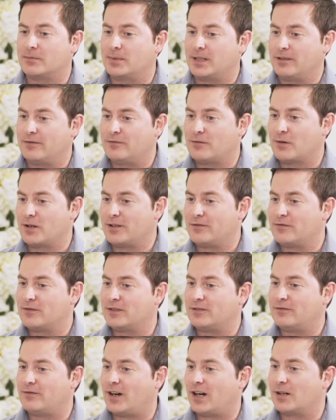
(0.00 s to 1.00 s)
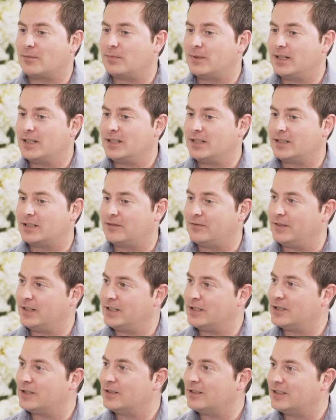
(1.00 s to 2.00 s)
be a 40-foot fireplace as a
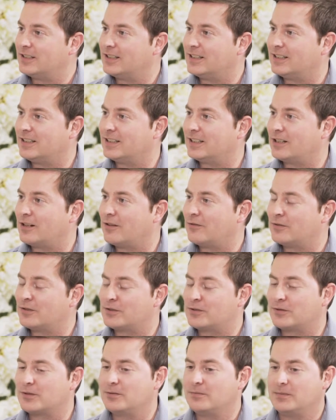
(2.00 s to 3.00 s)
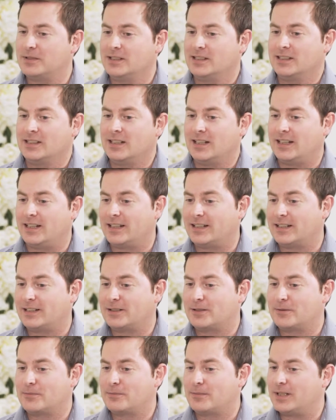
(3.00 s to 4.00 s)
feature in the conference room.
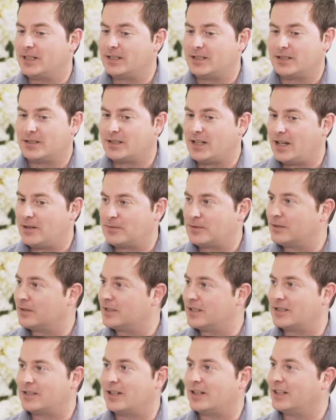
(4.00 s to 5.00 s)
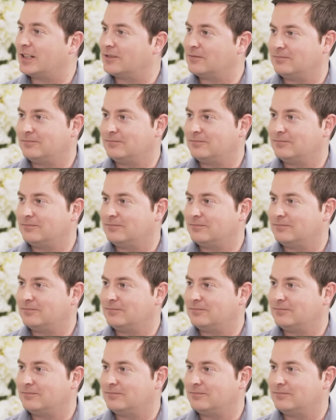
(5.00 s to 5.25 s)
It's just absolutely stunning.